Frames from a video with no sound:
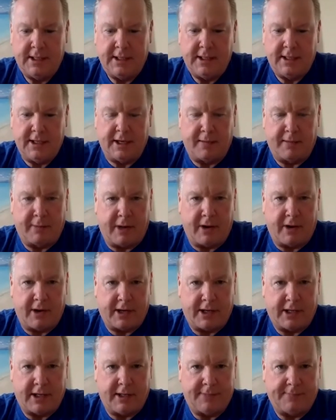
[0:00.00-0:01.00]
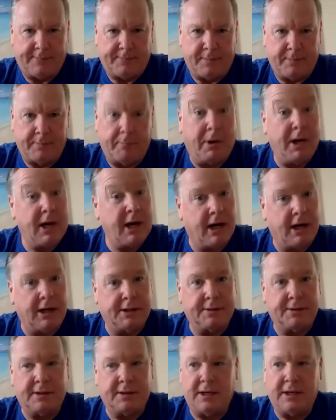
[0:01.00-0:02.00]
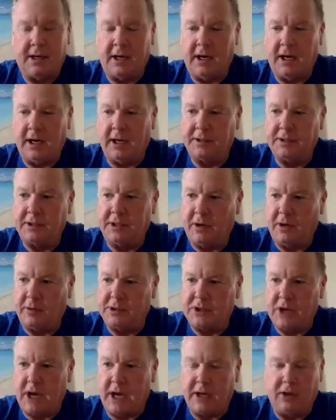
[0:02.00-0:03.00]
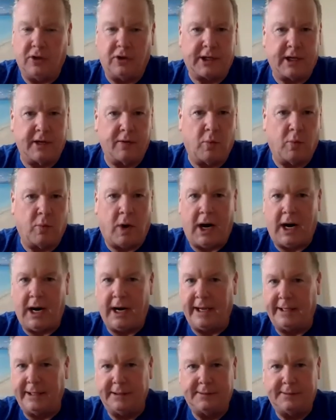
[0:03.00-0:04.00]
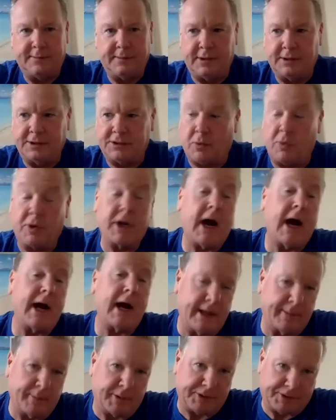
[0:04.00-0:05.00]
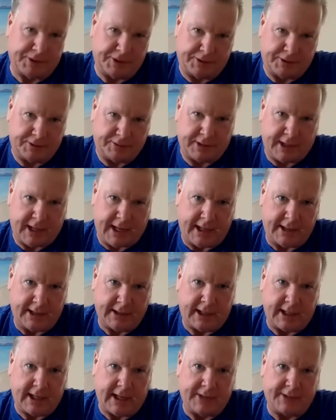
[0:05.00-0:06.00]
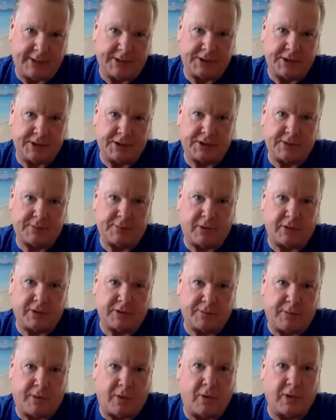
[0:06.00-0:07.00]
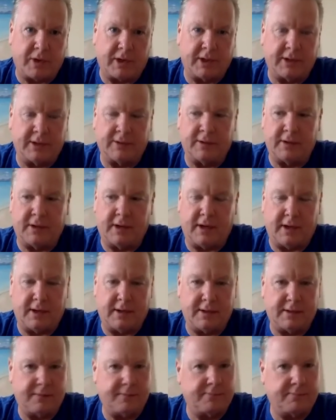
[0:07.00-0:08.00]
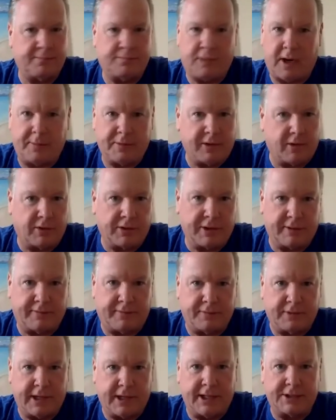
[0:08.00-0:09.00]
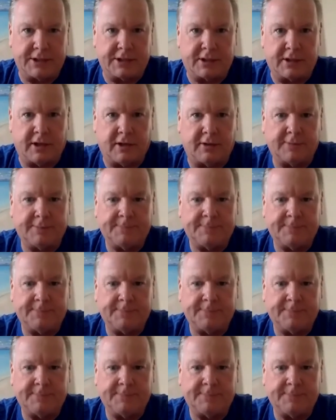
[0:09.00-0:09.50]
America. But we try to look at why. So we're not able to do that. I had to just postpone it probably only a few days ago.